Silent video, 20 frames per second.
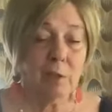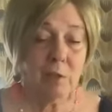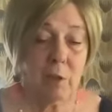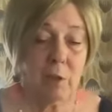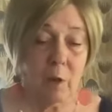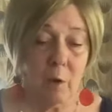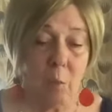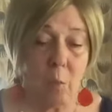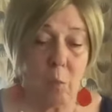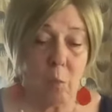
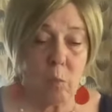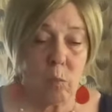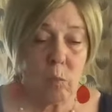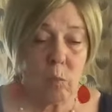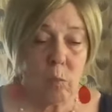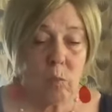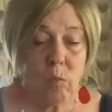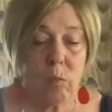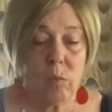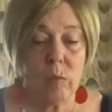So
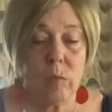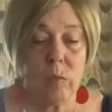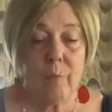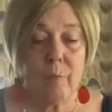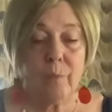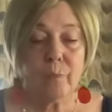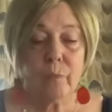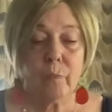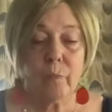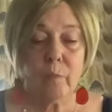
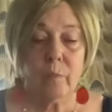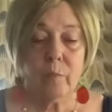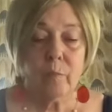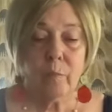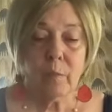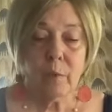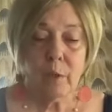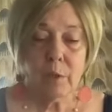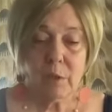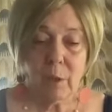
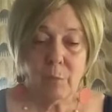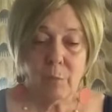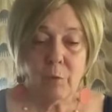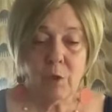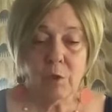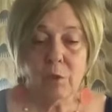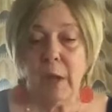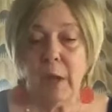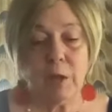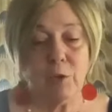
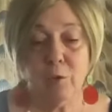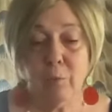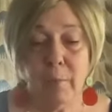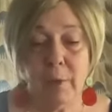not